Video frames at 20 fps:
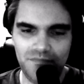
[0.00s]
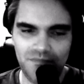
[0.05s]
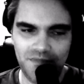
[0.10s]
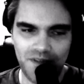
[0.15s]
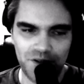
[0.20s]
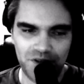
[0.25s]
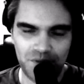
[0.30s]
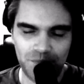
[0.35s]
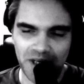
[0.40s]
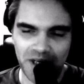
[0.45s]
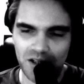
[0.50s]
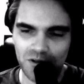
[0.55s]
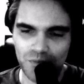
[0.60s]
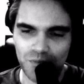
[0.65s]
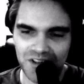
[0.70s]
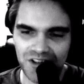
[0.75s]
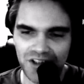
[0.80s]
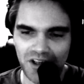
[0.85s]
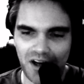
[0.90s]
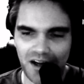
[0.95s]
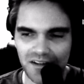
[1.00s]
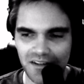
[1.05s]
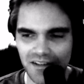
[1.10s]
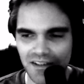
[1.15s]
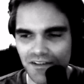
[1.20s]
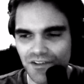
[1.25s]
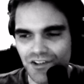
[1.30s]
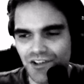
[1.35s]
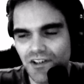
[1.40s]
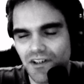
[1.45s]
sprinkled with chocolate
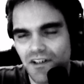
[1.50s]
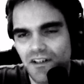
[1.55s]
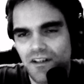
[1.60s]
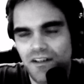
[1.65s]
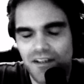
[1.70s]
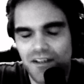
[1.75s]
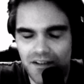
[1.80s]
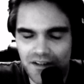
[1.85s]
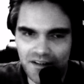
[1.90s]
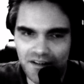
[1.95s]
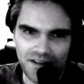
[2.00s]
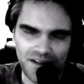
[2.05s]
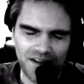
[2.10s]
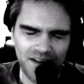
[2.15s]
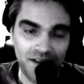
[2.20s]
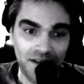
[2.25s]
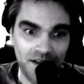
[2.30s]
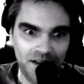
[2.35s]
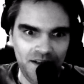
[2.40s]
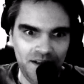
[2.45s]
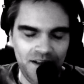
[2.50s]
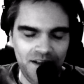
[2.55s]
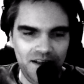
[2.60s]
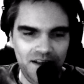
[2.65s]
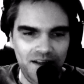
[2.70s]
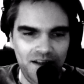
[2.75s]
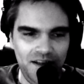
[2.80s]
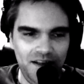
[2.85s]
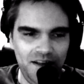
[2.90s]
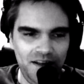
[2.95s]
and sugar. And
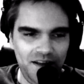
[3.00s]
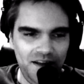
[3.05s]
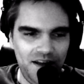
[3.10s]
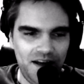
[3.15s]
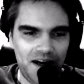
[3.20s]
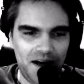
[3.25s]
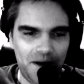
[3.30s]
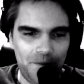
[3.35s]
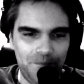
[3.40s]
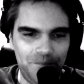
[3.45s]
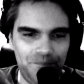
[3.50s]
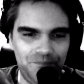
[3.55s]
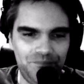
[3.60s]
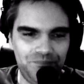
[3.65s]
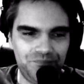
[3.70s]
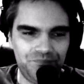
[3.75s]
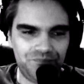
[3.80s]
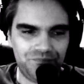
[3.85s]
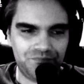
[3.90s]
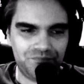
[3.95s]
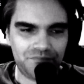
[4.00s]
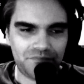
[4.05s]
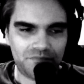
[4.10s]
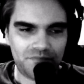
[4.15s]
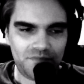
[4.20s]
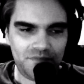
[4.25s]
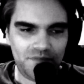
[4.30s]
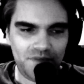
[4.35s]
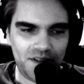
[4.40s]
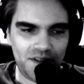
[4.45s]

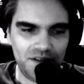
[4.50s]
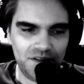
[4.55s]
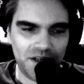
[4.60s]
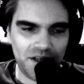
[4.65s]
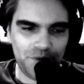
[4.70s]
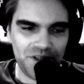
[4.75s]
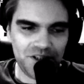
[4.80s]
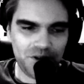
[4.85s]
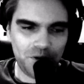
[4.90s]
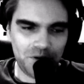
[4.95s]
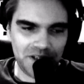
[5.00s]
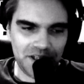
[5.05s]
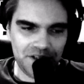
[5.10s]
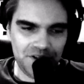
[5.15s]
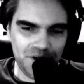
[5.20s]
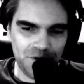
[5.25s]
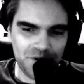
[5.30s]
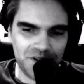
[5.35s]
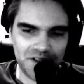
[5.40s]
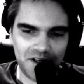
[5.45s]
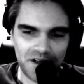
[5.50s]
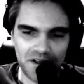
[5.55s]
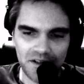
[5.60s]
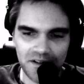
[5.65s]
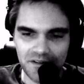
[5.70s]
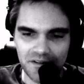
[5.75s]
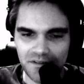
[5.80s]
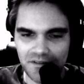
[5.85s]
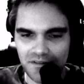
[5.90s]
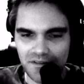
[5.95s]
so yeah, we totally nuked our
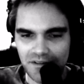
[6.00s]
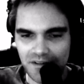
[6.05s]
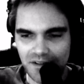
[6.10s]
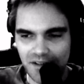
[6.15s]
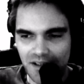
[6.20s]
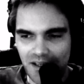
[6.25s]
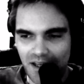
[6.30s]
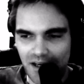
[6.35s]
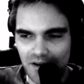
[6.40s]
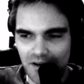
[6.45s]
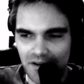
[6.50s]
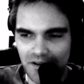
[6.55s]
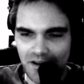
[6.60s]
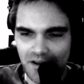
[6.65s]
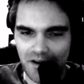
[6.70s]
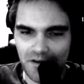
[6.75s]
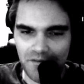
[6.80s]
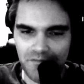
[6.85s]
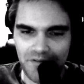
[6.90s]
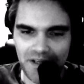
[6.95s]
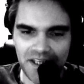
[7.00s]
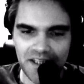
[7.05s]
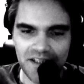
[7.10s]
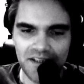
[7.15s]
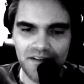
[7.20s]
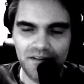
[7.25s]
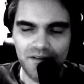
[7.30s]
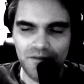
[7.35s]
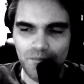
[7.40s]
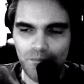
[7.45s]
kind of
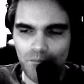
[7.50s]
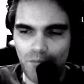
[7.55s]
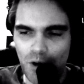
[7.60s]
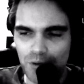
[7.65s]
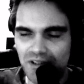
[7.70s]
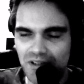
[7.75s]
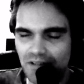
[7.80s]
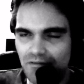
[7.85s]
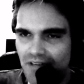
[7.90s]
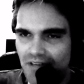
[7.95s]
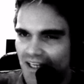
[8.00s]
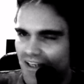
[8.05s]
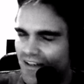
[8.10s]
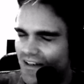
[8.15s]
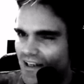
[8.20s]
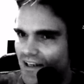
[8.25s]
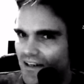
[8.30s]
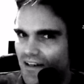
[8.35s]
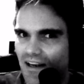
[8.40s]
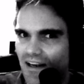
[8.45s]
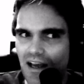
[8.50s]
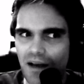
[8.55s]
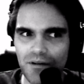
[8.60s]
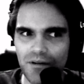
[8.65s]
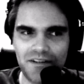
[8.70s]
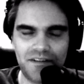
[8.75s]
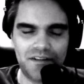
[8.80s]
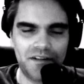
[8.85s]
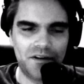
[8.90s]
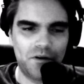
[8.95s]
mostly vegan eating
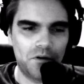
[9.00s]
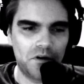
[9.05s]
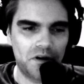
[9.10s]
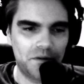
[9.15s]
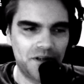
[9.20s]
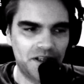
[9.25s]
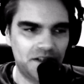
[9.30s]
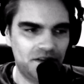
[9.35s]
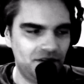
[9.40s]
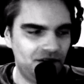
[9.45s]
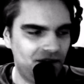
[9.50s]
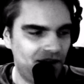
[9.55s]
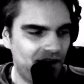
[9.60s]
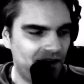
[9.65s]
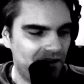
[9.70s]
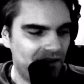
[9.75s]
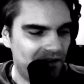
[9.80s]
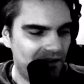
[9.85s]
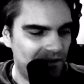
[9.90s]
habits into orbit. And